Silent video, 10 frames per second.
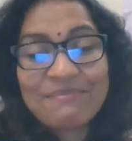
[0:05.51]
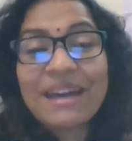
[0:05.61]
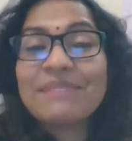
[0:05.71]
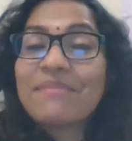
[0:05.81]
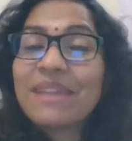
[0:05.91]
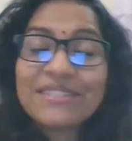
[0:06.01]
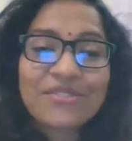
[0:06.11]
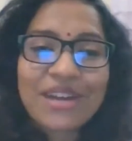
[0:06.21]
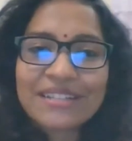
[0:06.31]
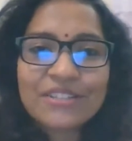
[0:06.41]
My immense
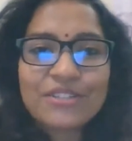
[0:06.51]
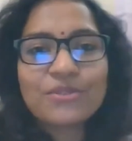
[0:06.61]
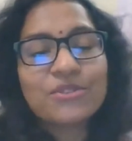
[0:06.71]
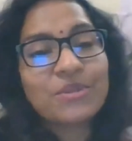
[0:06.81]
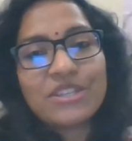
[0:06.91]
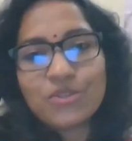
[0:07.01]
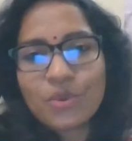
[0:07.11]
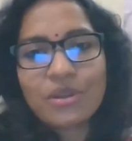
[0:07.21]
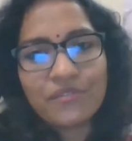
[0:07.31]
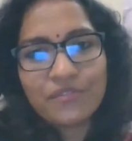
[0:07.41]
gratitude to each
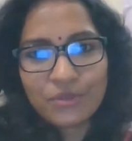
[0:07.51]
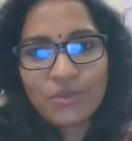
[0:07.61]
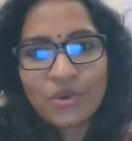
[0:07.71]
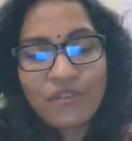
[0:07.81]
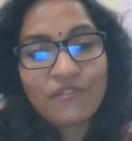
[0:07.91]
one of you